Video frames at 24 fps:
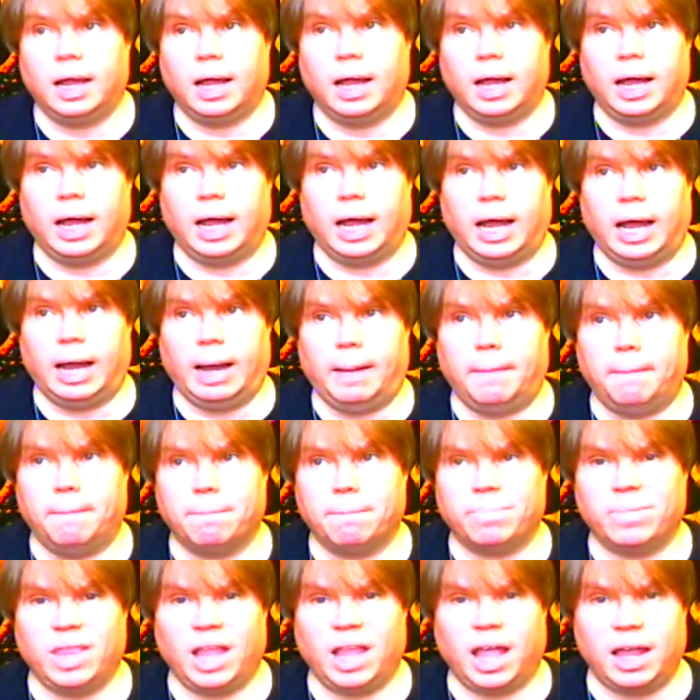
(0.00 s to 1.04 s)

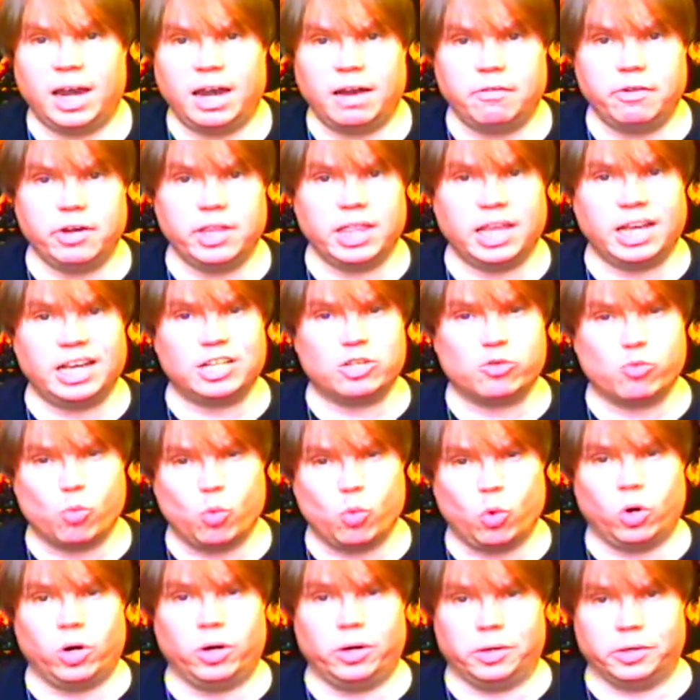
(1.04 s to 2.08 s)
Not everything is
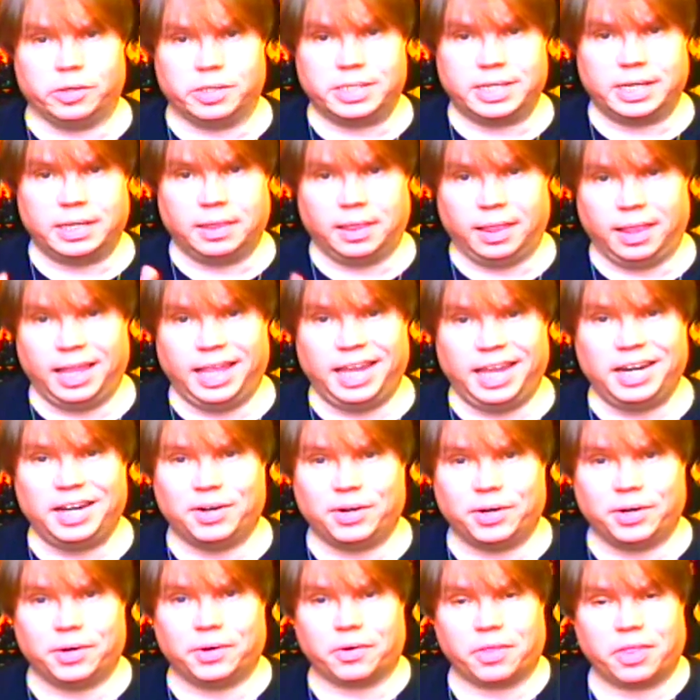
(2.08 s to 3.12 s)
words and
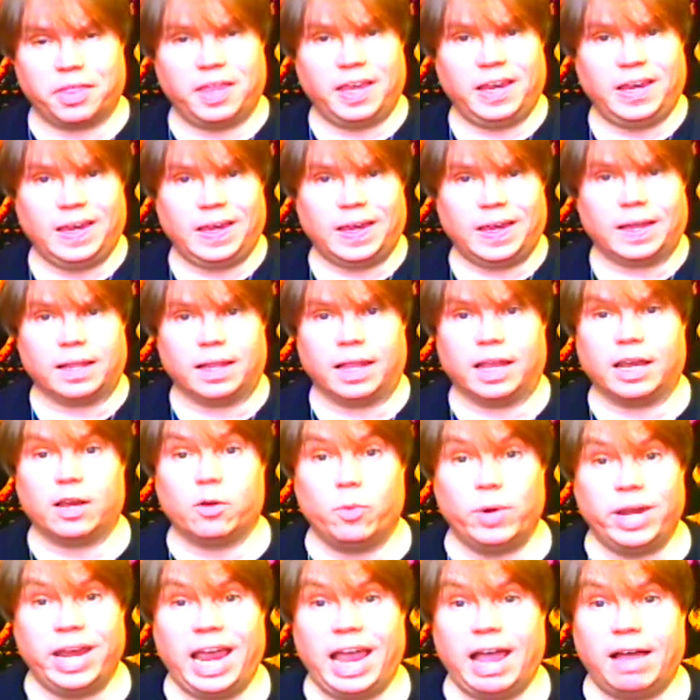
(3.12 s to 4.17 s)
linear thinking like
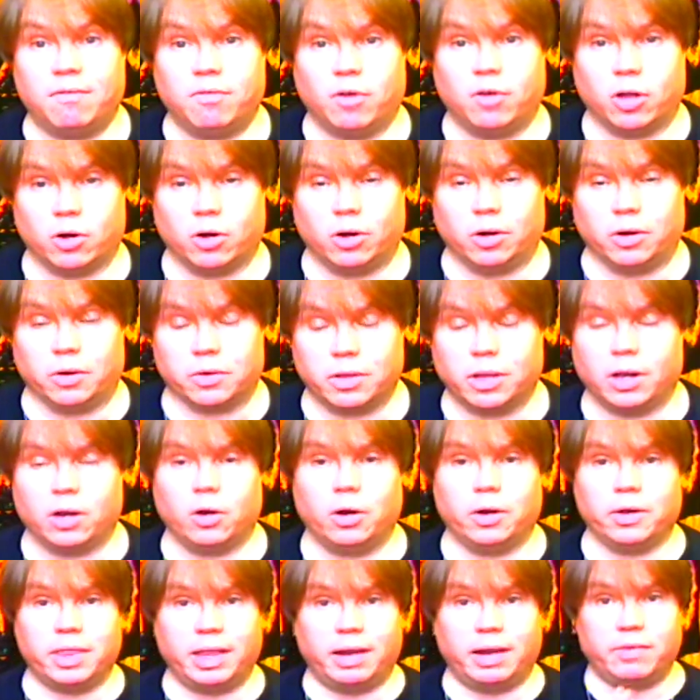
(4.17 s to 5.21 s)
we have on Earth. On
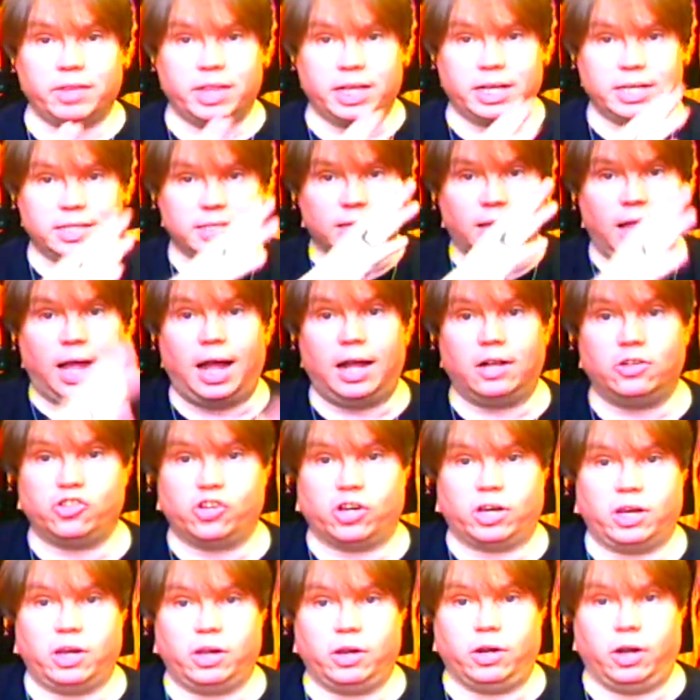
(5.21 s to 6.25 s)
Earth, everything's
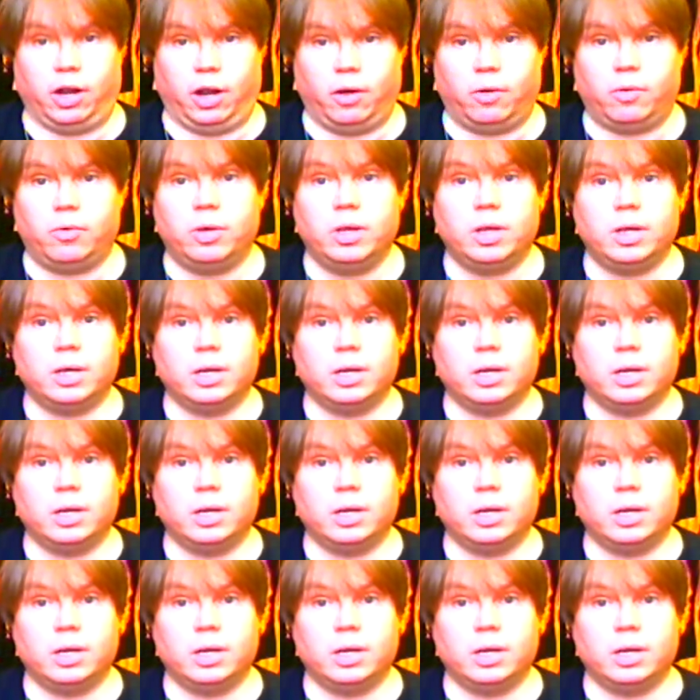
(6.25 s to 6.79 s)
logic, you know.